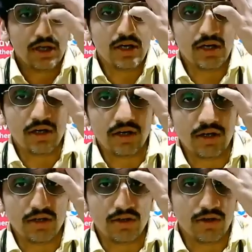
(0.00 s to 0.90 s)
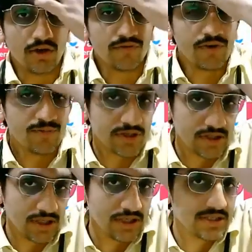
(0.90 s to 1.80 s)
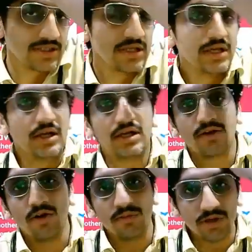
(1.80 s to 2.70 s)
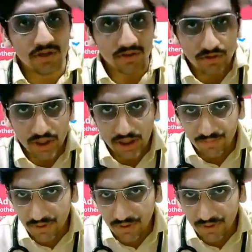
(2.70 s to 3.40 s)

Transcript: A lot of depression is common today.